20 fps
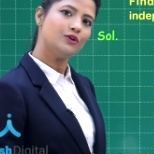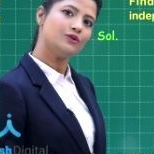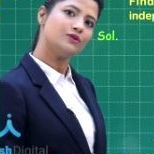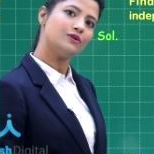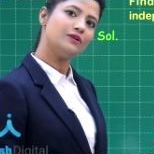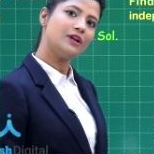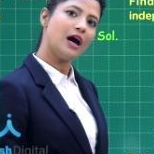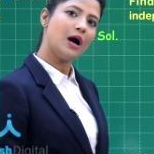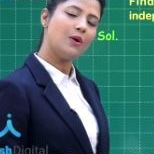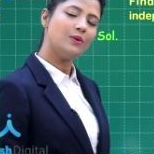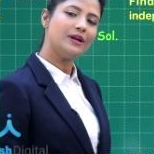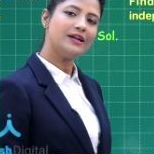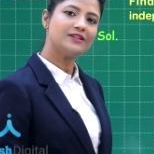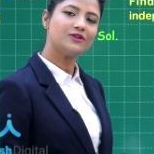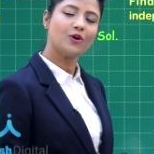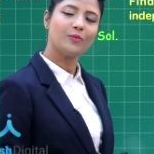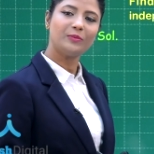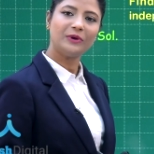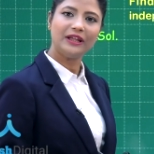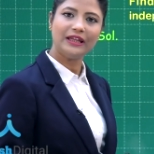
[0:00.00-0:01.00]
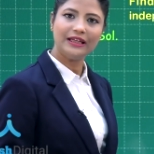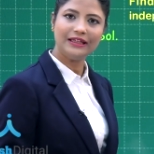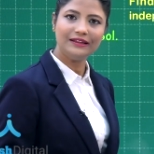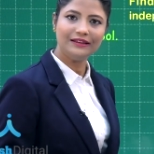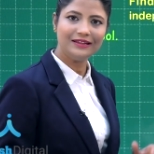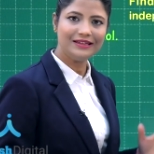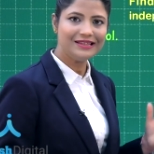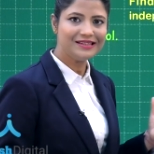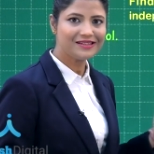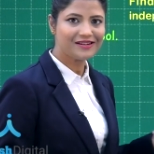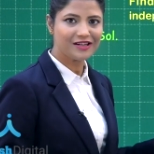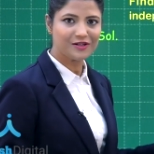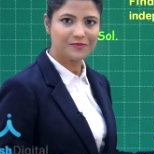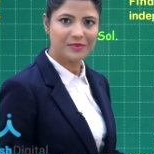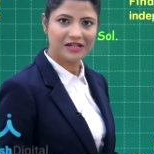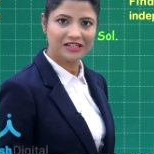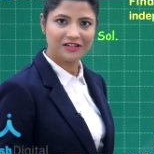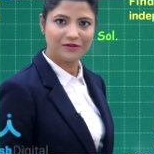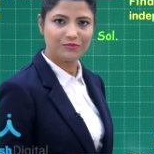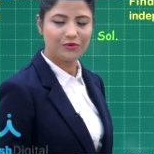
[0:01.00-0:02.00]
So now let's obtain these
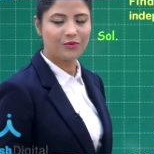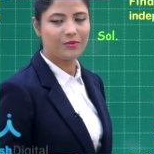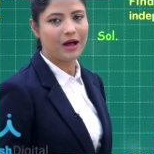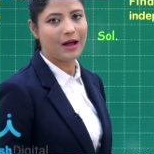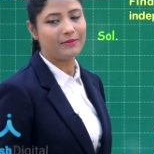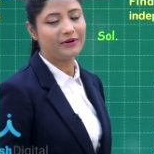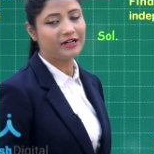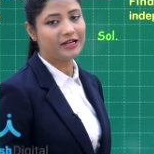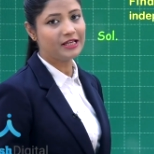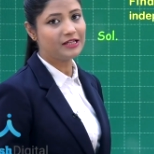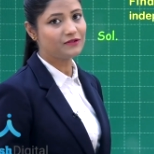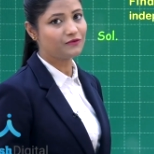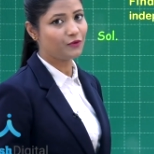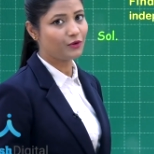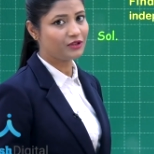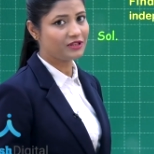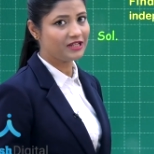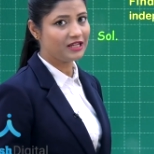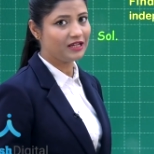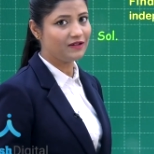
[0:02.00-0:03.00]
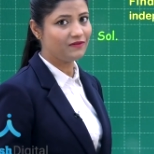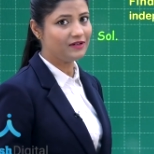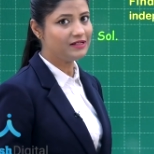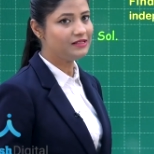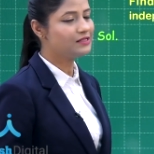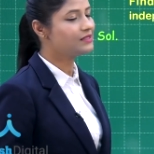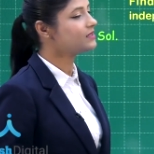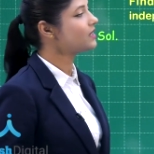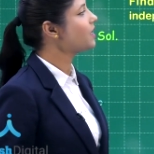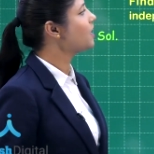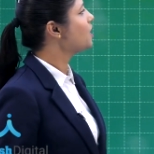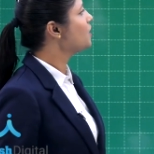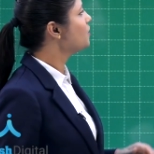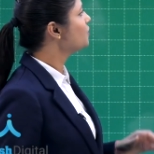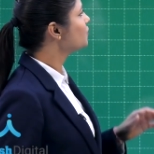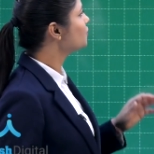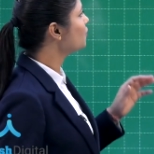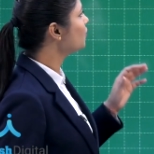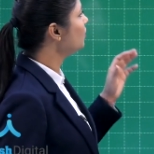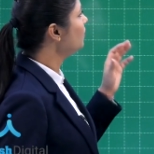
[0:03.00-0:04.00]
respective probabilities for the events.
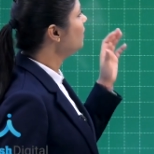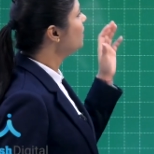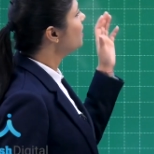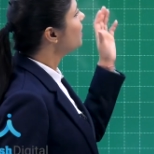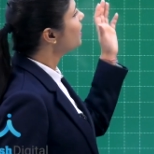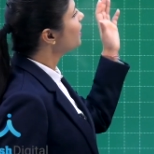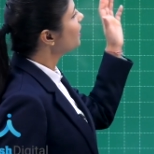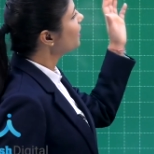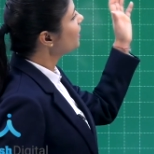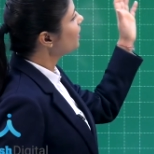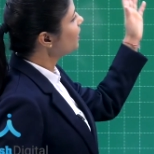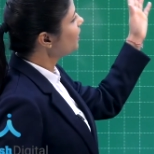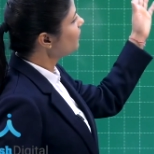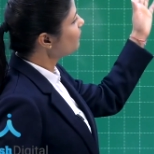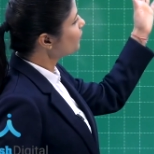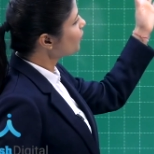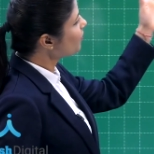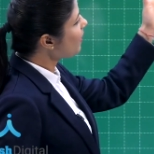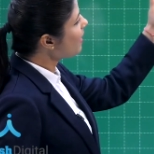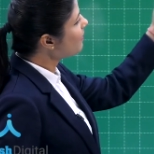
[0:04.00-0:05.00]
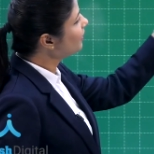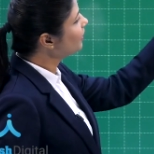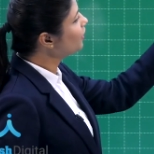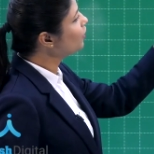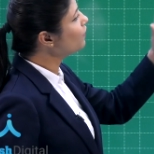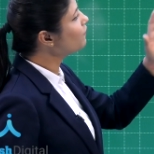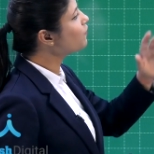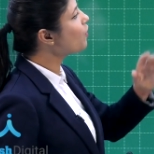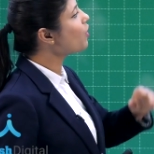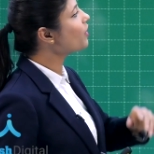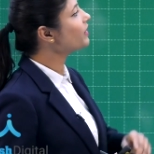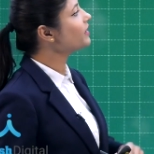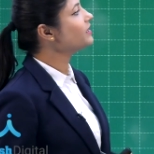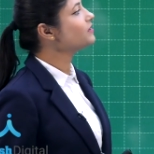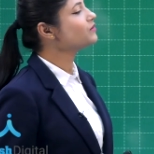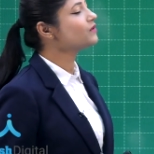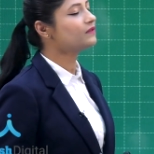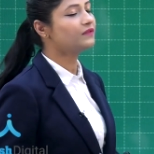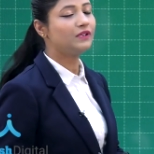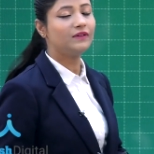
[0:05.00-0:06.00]
So probability of
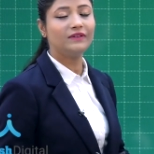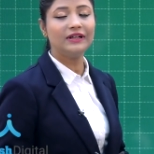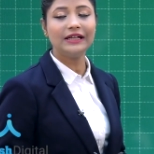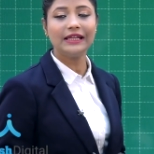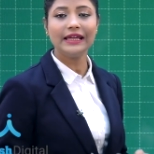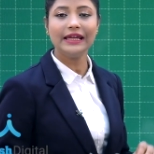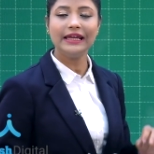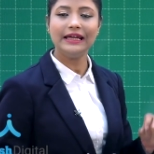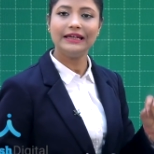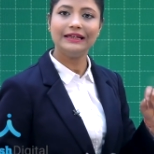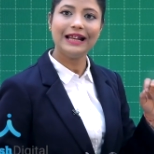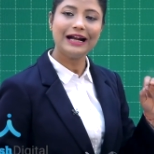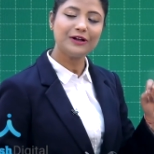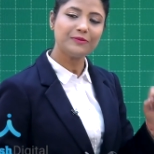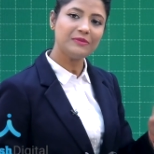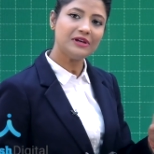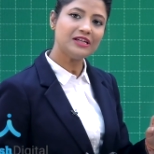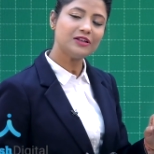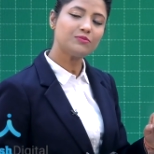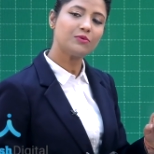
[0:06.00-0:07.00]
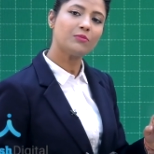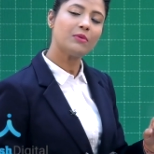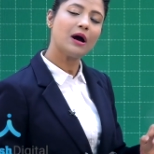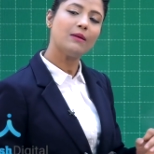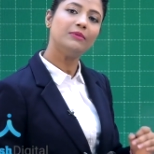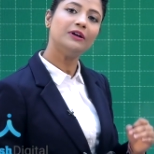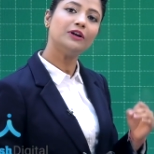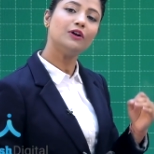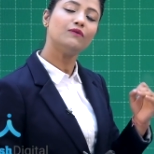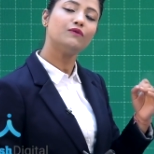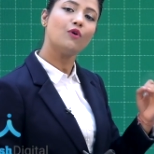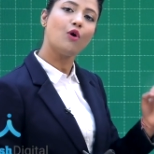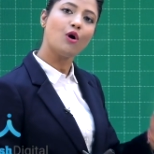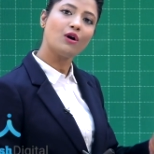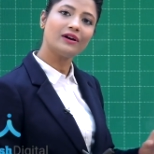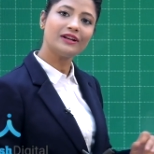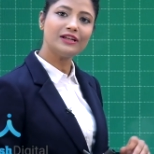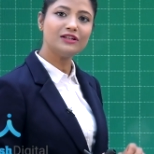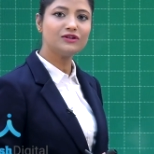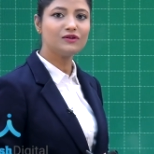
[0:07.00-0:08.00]
occurrence of event A, that means probability of
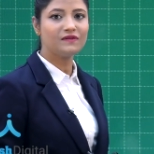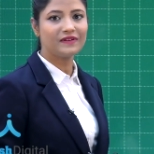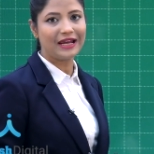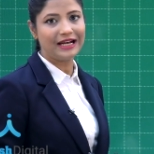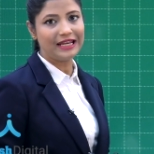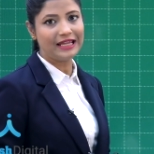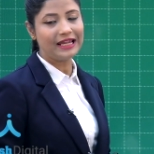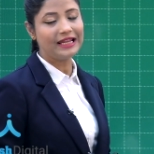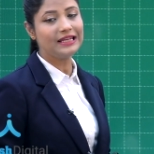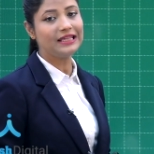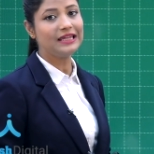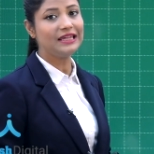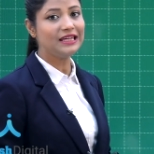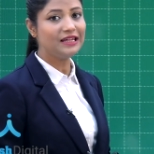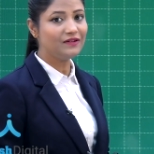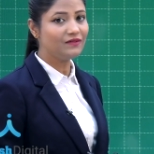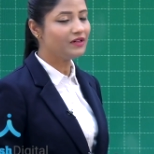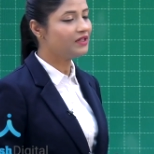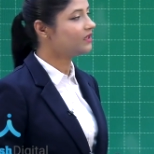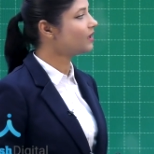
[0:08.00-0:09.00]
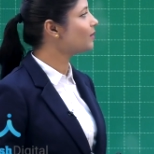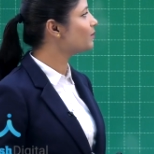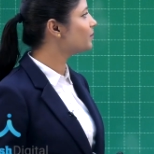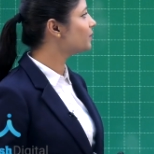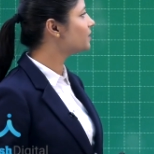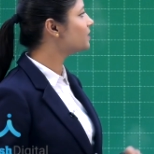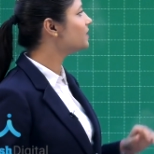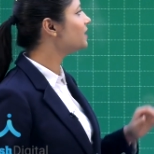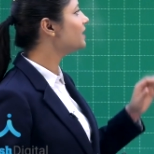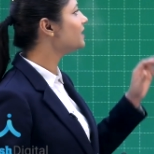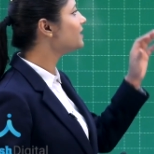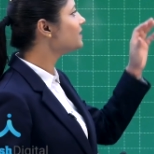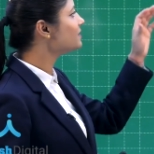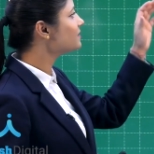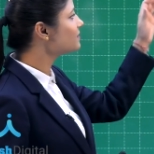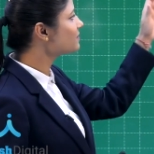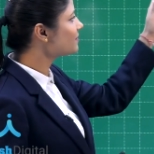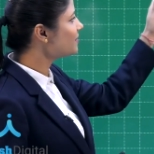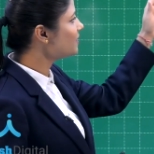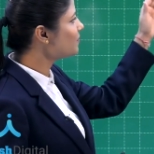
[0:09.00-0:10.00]
occurrence of getting an even number, it
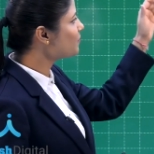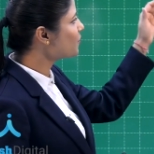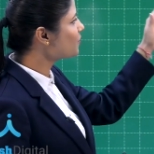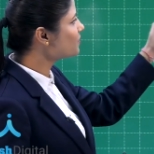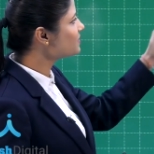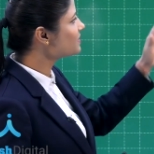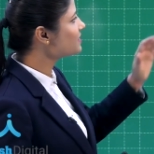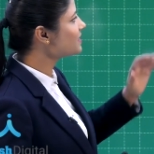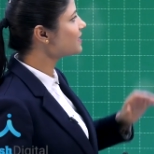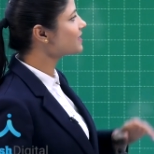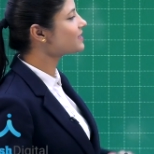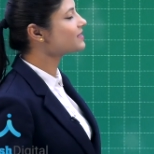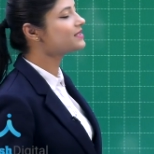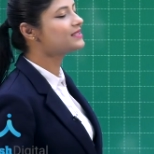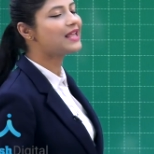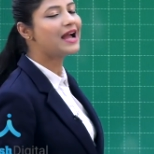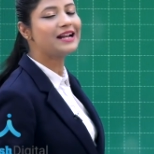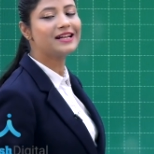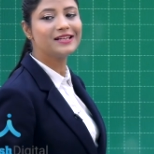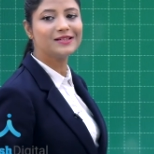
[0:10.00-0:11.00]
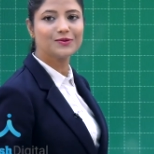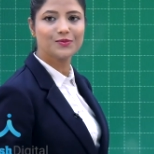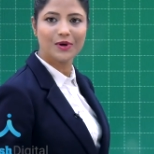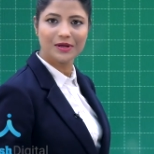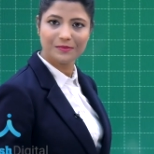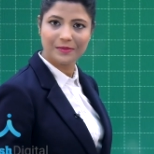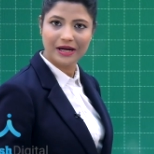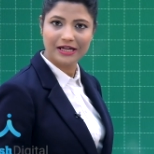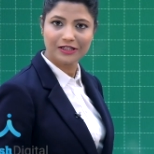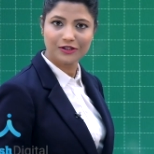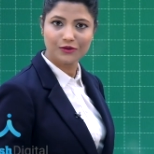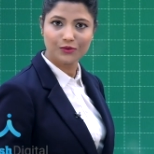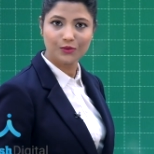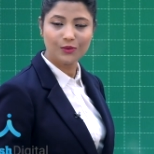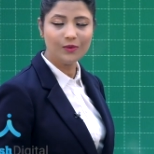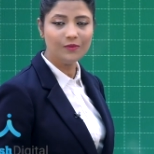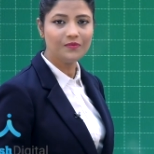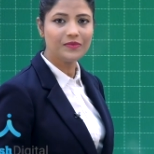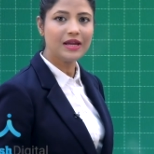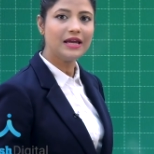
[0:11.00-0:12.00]
is three upon six, that is one by
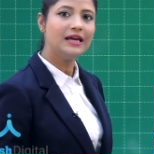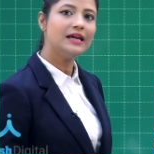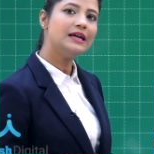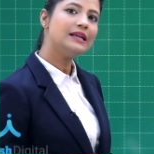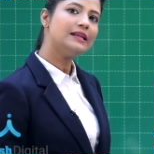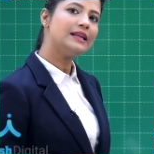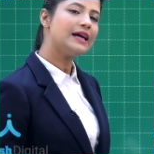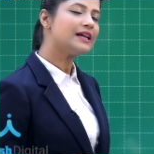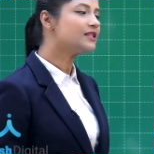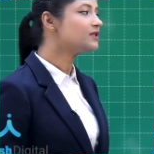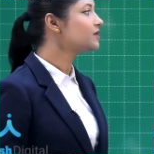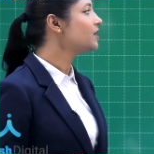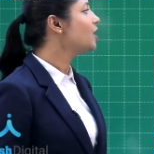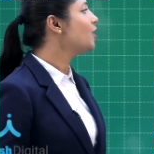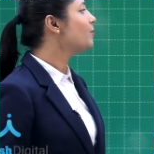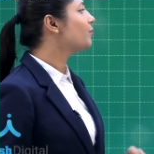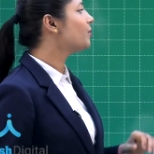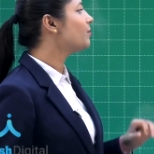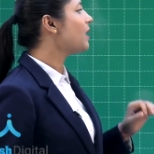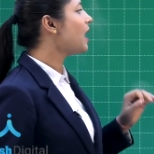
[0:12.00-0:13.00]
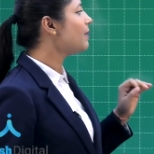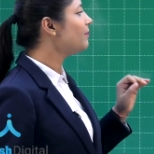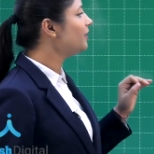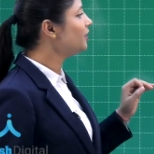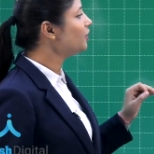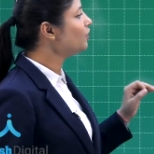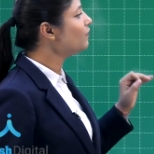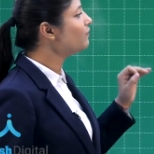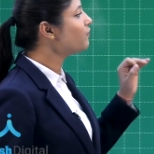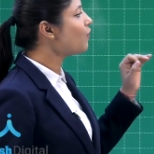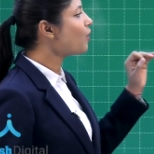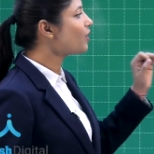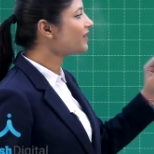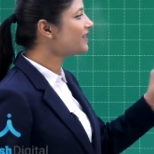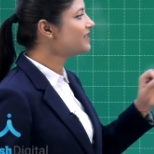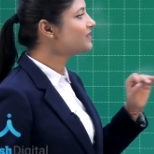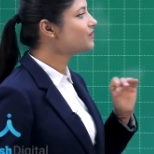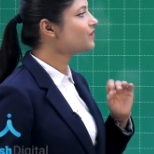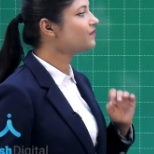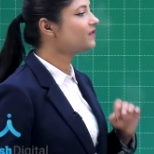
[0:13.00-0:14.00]
two. Next, probability of
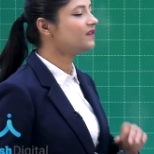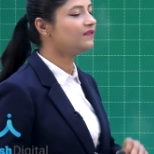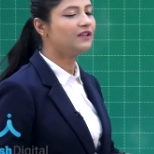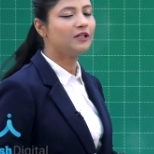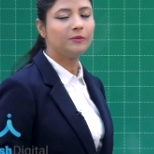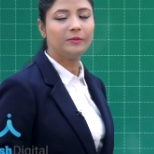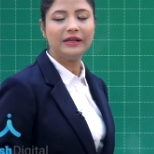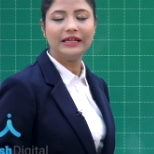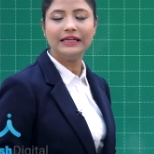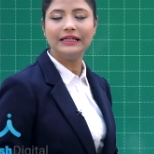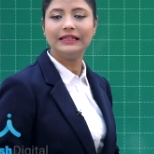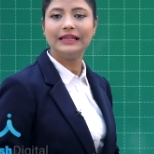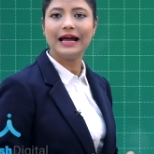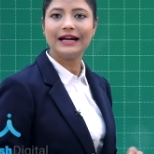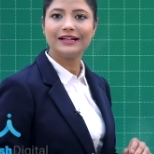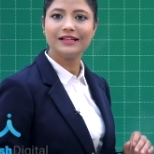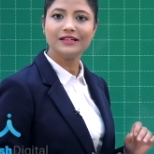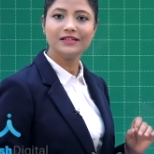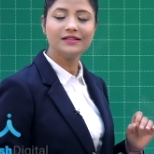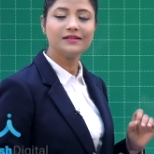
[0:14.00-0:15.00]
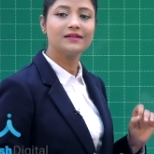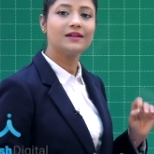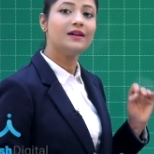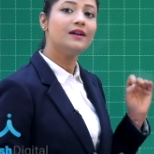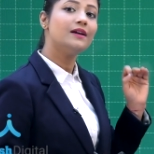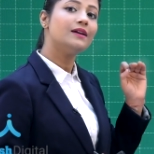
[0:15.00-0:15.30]
occurrence of event B, that is